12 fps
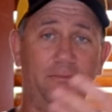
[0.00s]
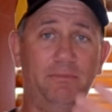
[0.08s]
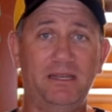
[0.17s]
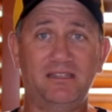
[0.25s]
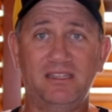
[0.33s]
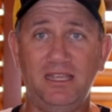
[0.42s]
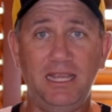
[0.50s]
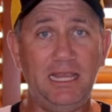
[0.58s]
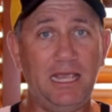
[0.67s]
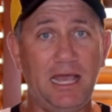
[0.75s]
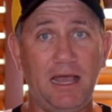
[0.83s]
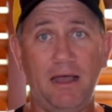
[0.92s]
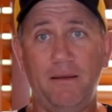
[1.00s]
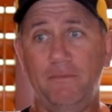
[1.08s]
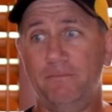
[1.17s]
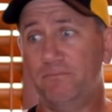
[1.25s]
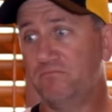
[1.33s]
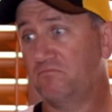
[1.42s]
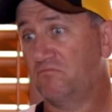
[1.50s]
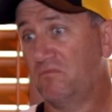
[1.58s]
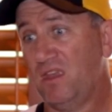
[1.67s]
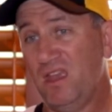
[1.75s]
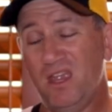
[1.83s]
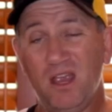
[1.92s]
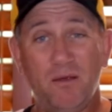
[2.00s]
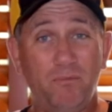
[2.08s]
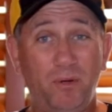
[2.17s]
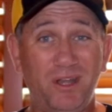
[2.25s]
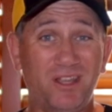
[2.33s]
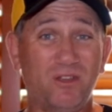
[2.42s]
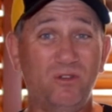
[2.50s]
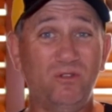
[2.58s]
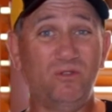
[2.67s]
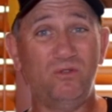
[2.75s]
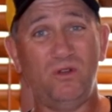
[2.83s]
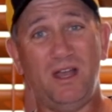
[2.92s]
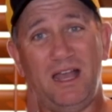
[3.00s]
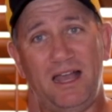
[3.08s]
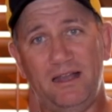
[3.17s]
big T. Pretty cool.